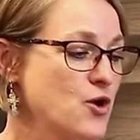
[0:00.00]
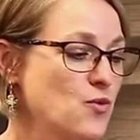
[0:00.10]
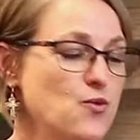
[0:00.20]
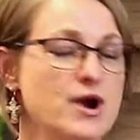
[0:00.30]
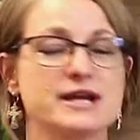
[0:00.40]

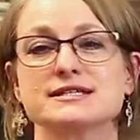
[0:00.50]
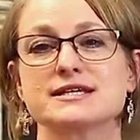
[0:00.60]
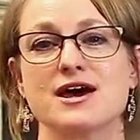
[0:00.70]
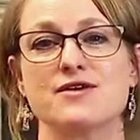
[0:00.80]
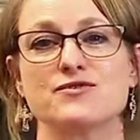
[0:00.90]
what is
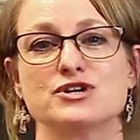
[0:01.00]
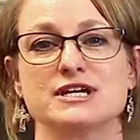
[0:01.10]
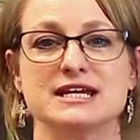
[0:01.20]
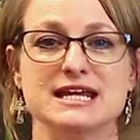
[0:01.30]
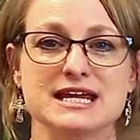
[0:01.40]
covered
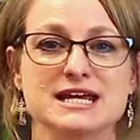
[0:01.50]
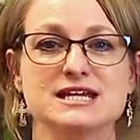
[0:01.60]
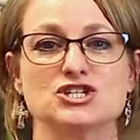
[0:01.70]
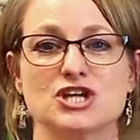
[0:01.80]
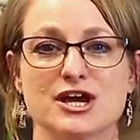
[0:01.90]
in
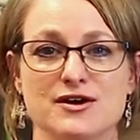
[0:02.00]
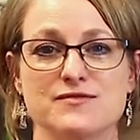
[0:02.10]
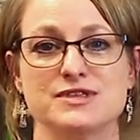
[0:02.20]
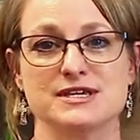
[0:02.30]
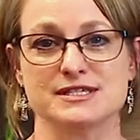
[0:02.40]
each
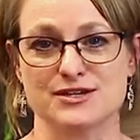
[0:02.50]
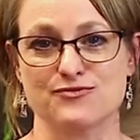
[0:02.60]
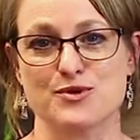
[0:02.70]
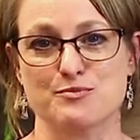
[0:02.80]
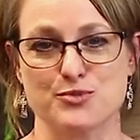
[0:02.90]
of these
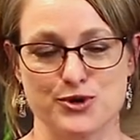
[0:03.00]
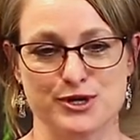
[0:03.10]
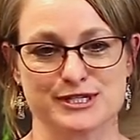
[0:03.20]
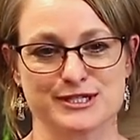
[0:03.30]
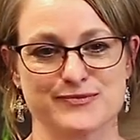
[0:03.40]
different
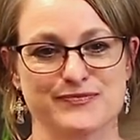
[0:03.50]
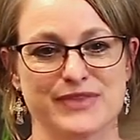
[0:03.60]
books.